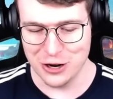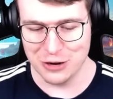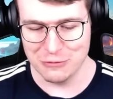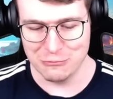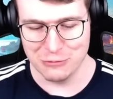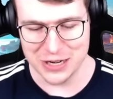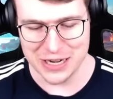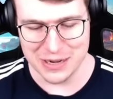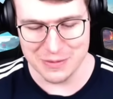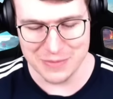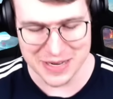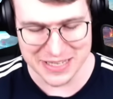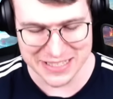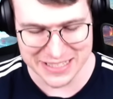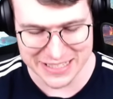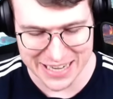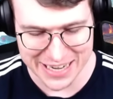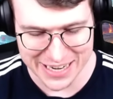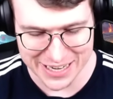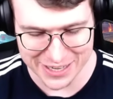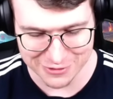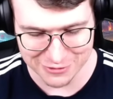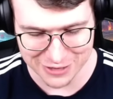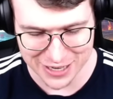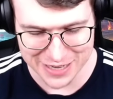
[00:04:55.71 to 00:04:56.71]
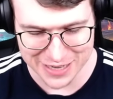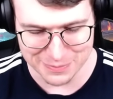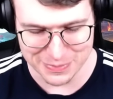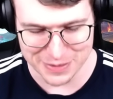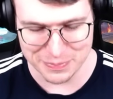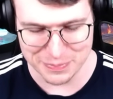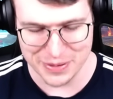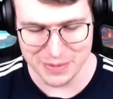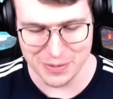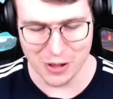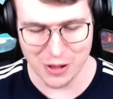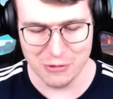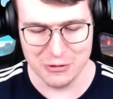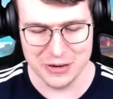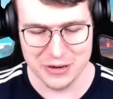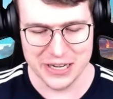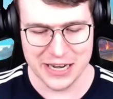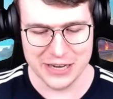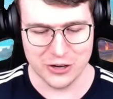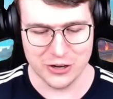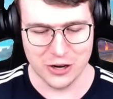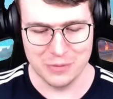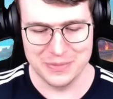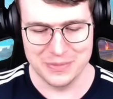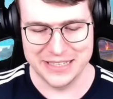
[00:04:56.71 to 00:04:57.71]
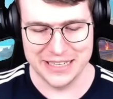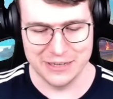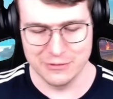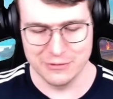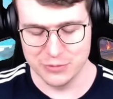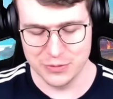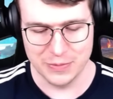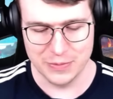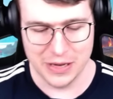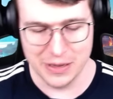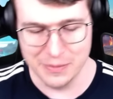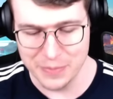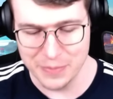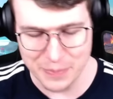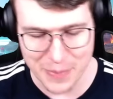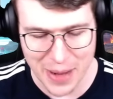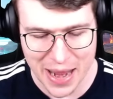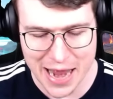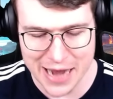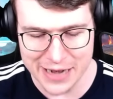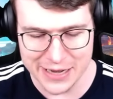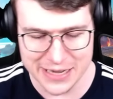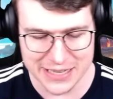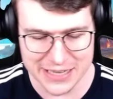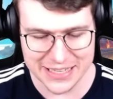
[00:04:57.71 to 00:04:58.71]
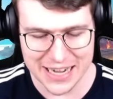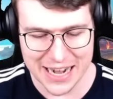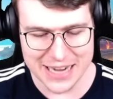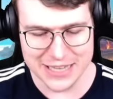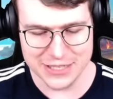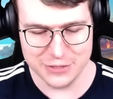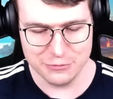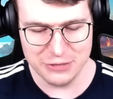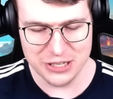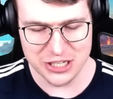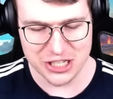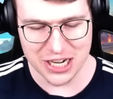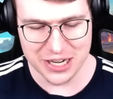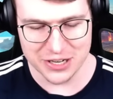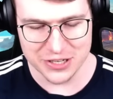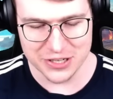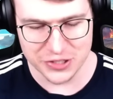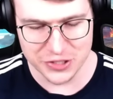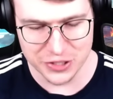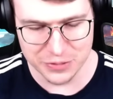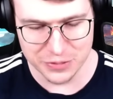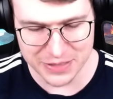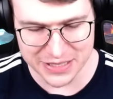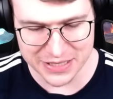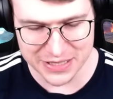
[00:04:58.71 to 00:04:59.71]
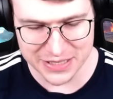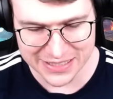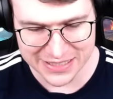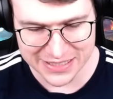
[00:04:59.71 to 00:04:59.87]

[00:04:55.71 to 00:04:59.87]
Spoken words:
What am I saying, right? But people are already like commenting, man, this guy has Witch. Are you stupid?